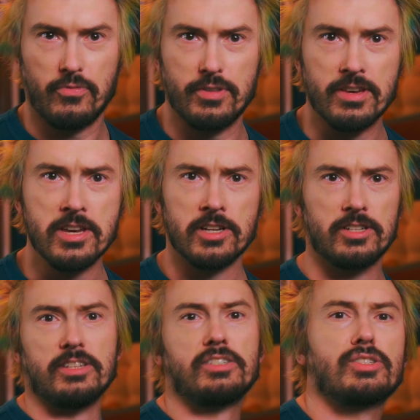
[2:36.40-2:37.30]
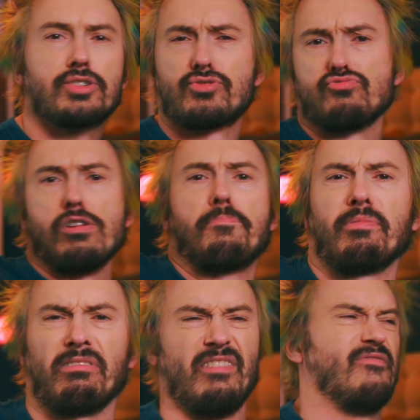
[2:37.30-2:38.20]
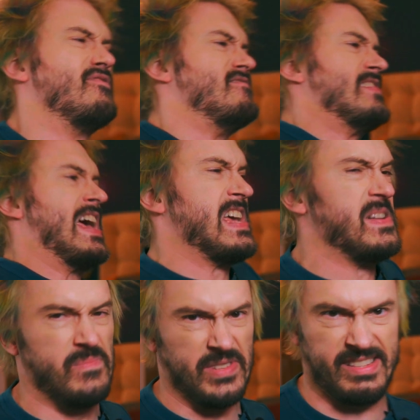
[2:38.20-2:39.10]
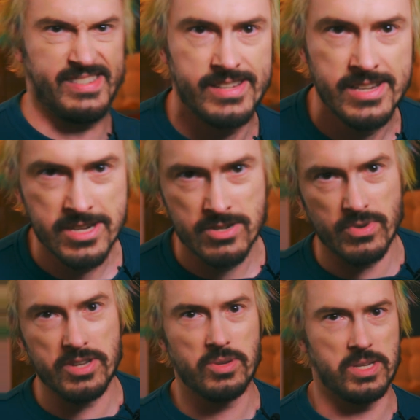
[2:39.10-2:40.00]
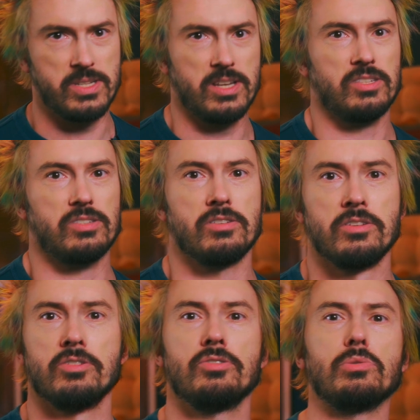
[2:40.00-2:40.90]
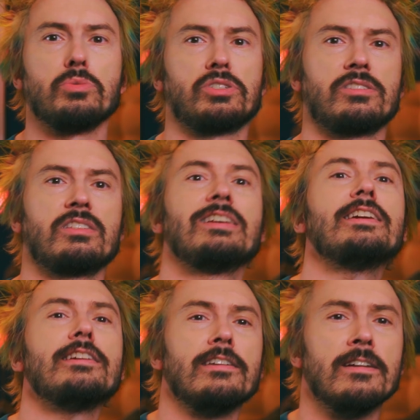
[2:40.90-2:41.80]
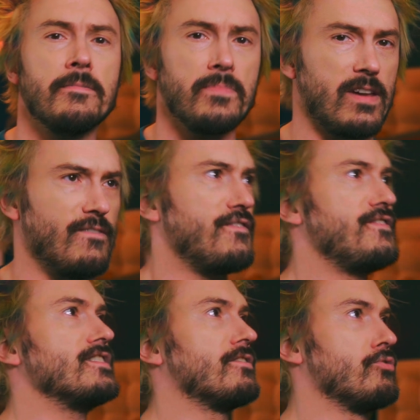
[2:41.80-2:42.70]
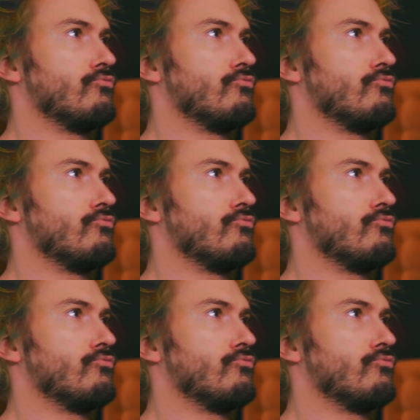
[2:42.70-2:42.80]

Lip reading: with descriptive names when you can just use T and feel the